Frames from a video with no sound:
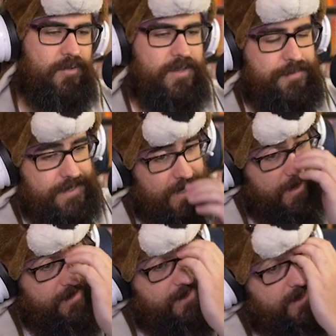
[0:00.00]
you must be
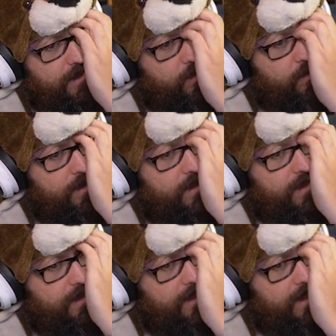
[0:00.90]
tired, Tenko.
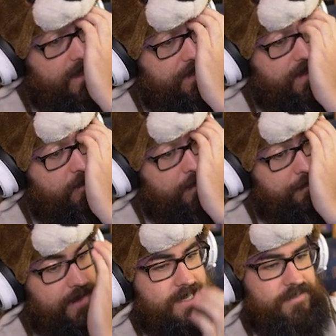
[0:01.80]
I think it would be
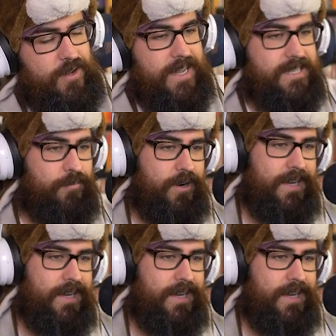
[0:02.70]
best if you got some